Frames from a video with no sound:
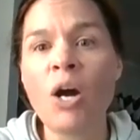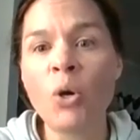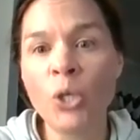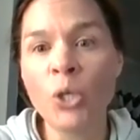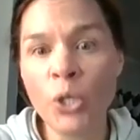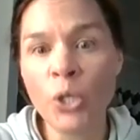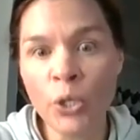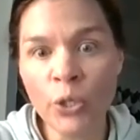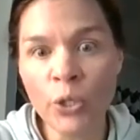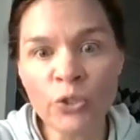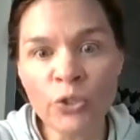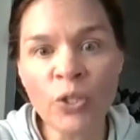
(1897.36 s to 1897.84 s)

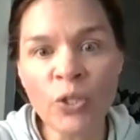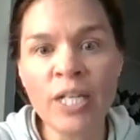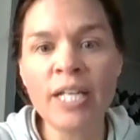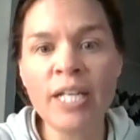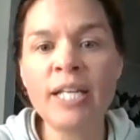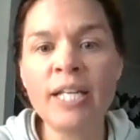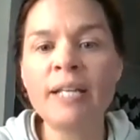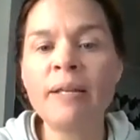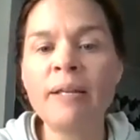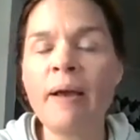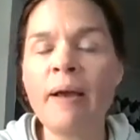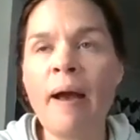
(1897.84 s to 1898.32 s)

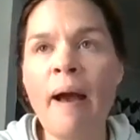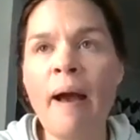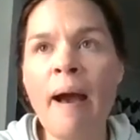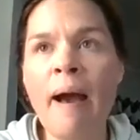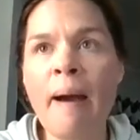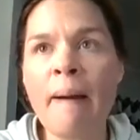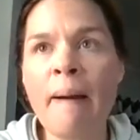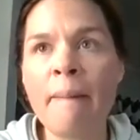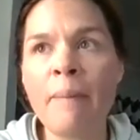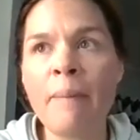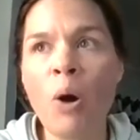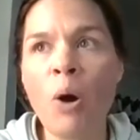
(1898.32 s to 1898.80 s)
usually
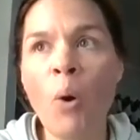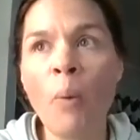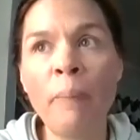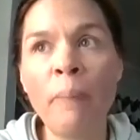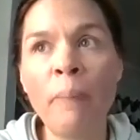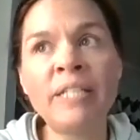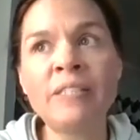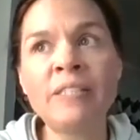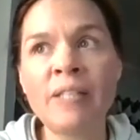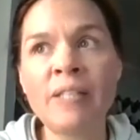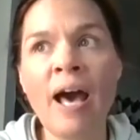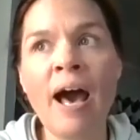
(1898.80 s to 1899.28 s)

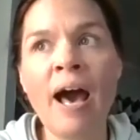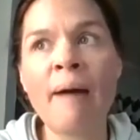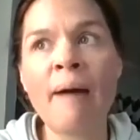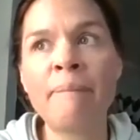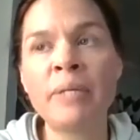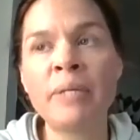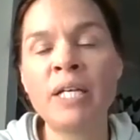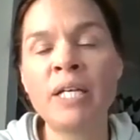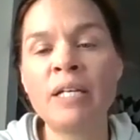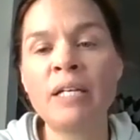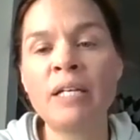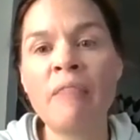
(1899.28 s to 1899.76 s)
opens
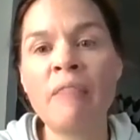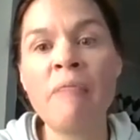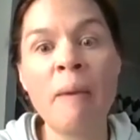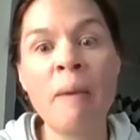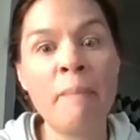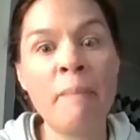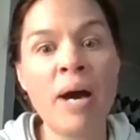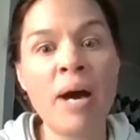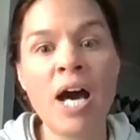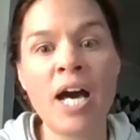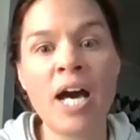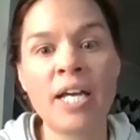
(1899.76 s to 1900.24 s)
up
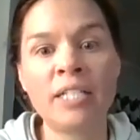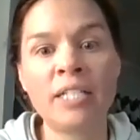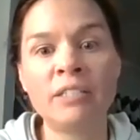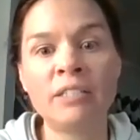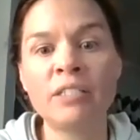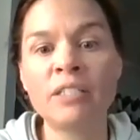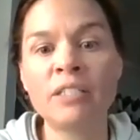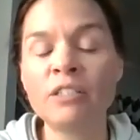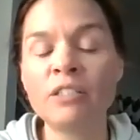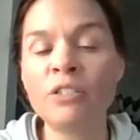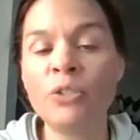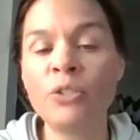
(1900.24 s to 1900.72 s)
the
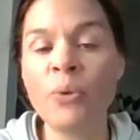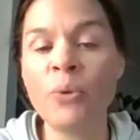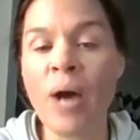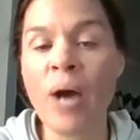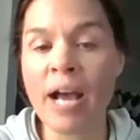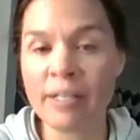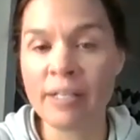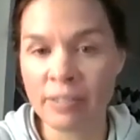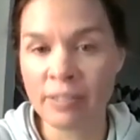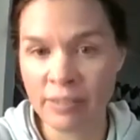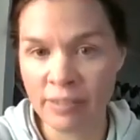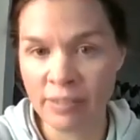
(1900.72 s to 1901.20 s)
mind to
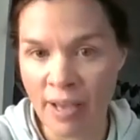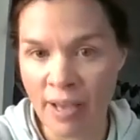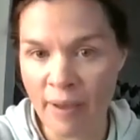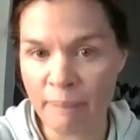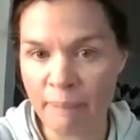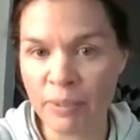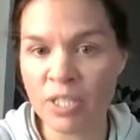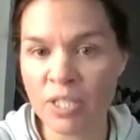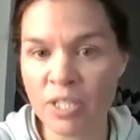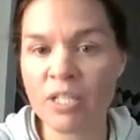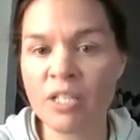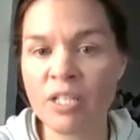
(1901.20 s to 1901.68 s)

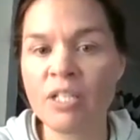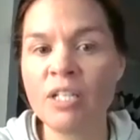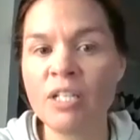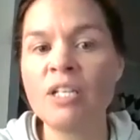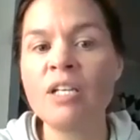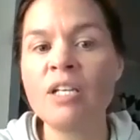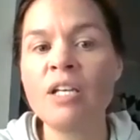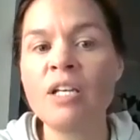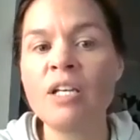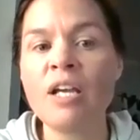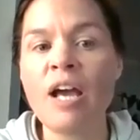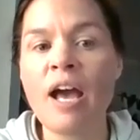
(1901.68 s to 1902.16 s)
accept
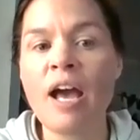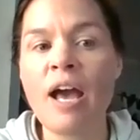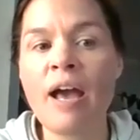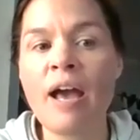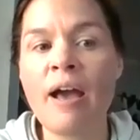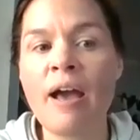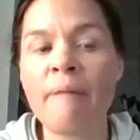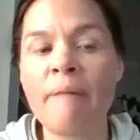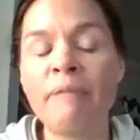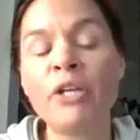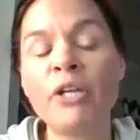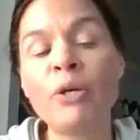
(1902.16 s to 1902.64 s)

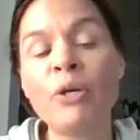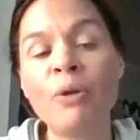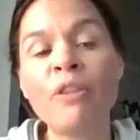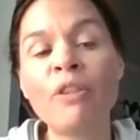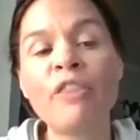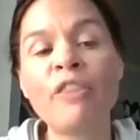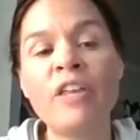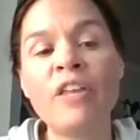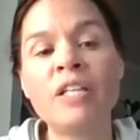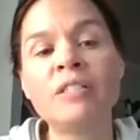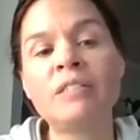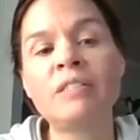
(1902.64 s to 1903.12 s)
the
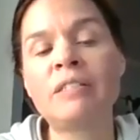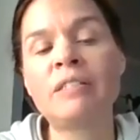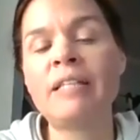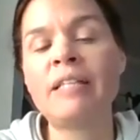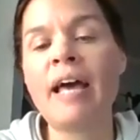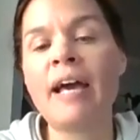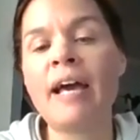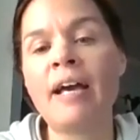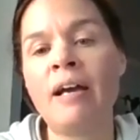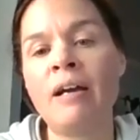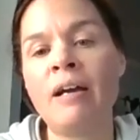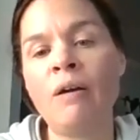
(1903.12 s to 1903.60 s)
good things
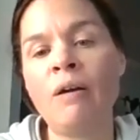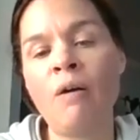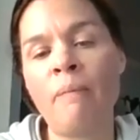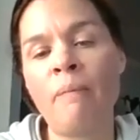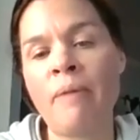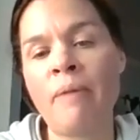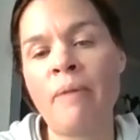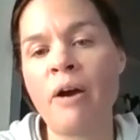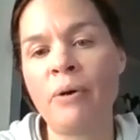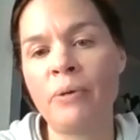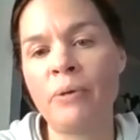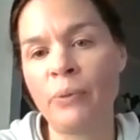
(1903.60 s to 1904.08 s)
that can
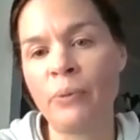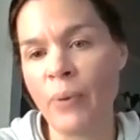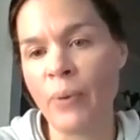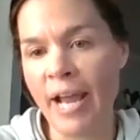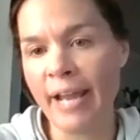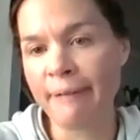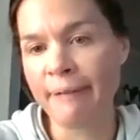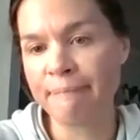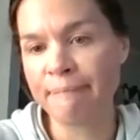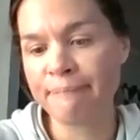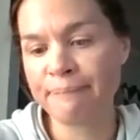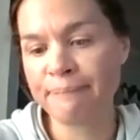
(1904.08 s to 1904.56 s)
come our
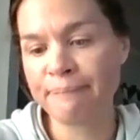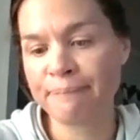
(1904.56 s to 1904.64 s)
way.